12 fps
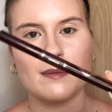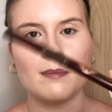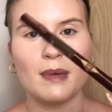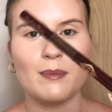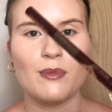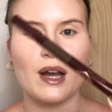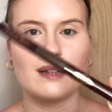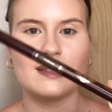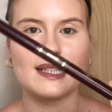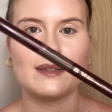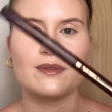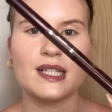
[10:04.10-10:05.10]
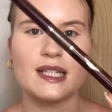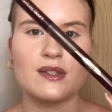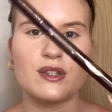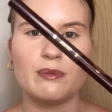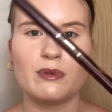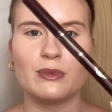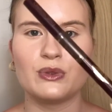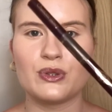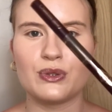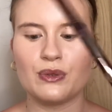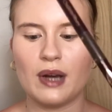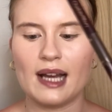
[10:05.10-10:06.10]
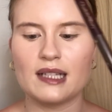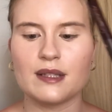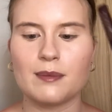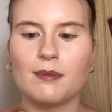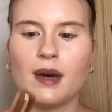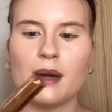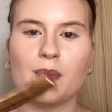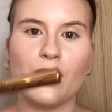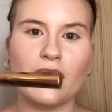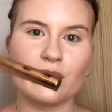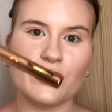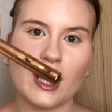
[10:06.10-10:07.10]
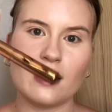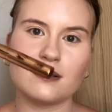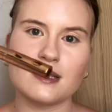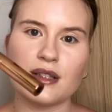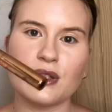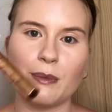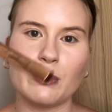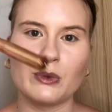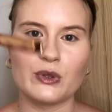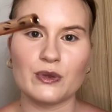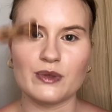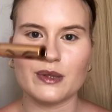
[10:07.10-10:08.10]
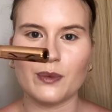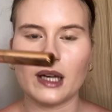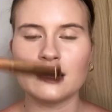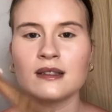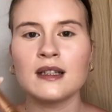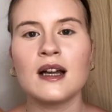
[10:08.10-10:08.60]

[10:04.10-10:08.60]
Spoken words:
my brow lift in Supermodel and my brow gel in Supermodel as well.